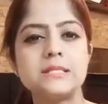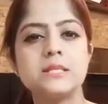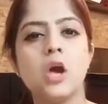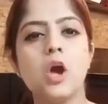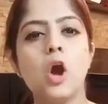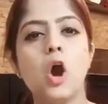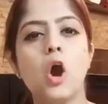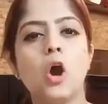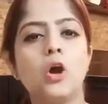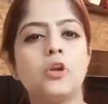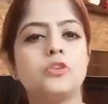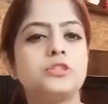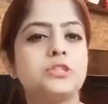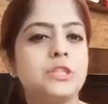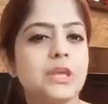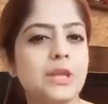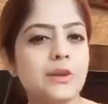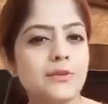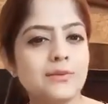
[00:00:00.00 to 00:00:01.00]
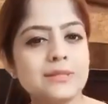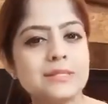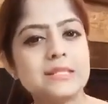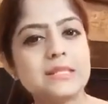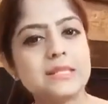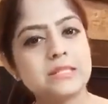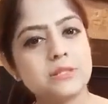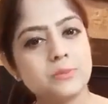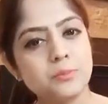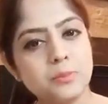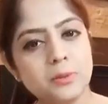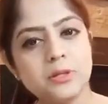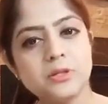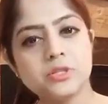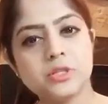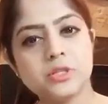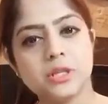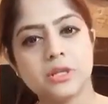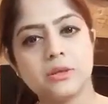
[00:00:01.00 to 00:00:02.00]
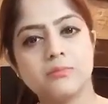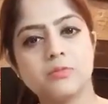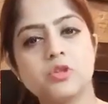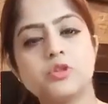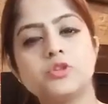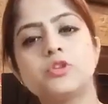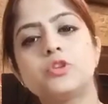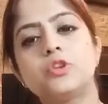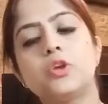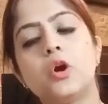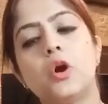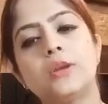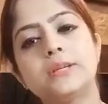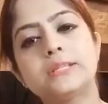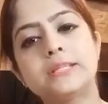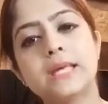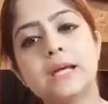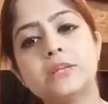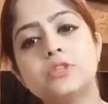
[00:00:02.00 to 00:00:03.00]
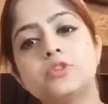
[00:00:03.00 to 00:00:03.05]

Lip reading: or serious disability, you should contact your